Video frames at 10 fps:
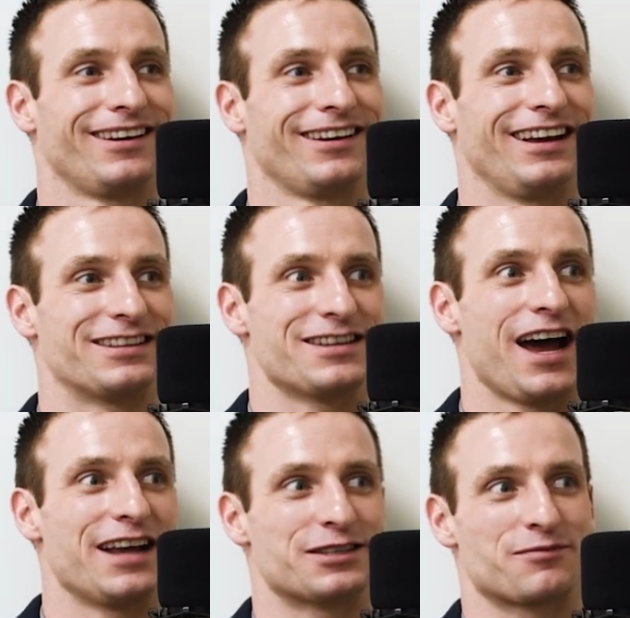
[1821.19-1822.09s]
it's
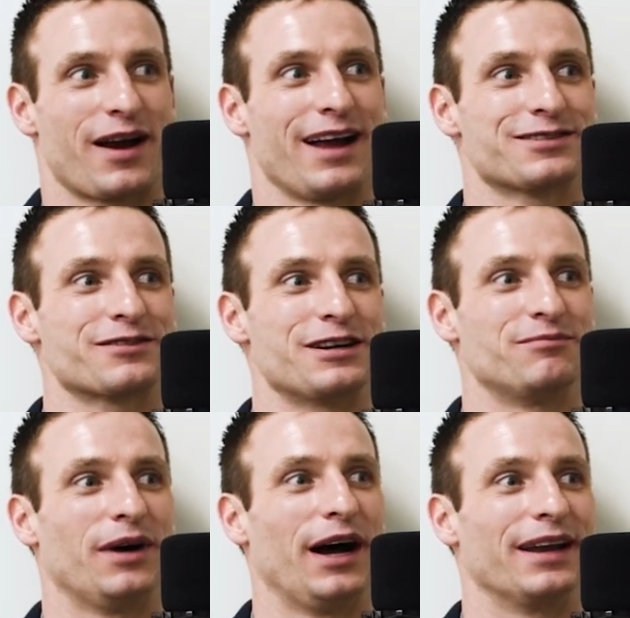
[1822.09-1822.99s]
nice, it's Brant Street,
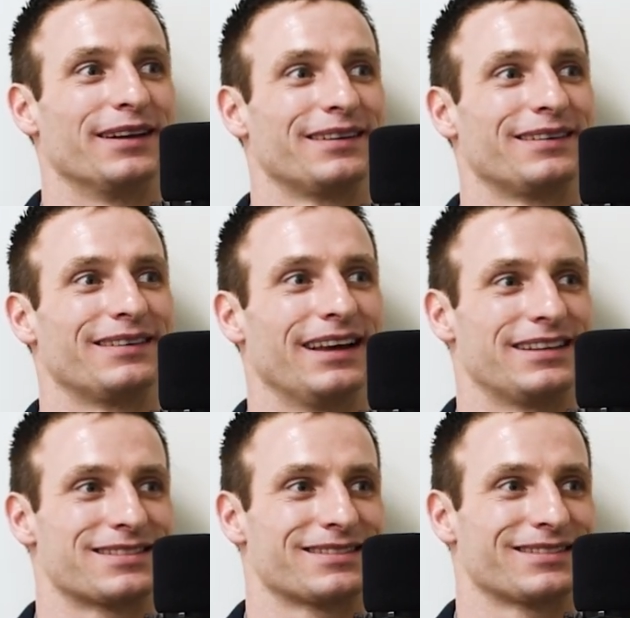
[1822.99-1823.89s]
but
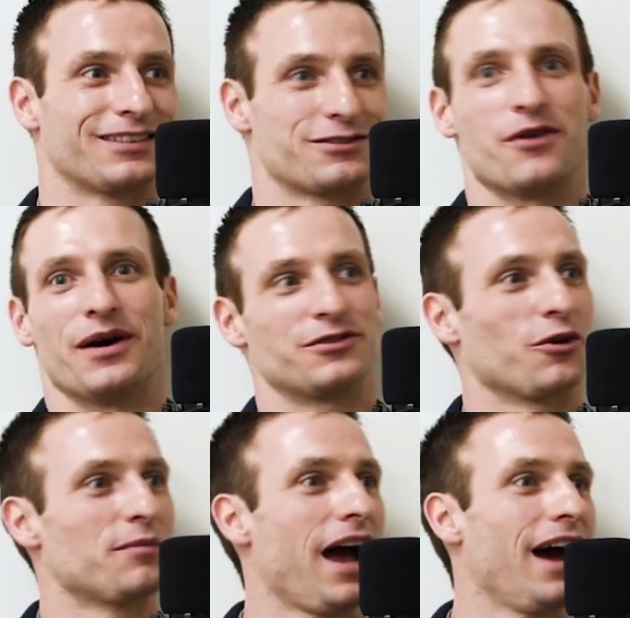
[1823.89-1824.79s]
it's there's no outdoor
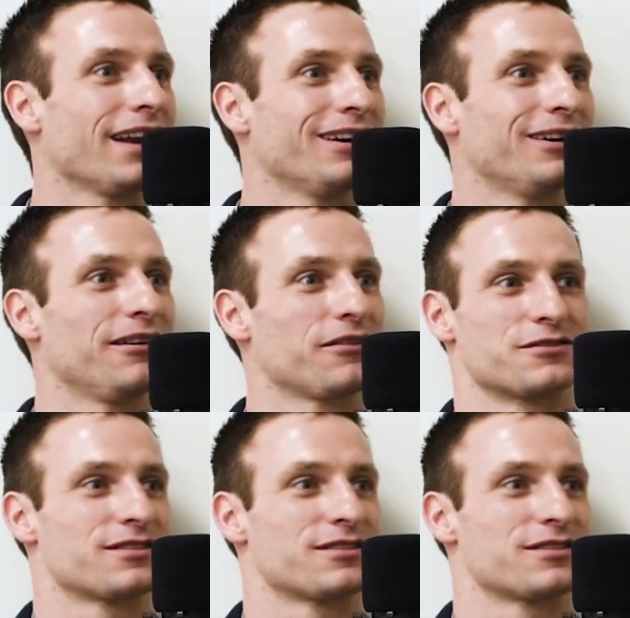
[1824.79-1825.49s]
patio. There's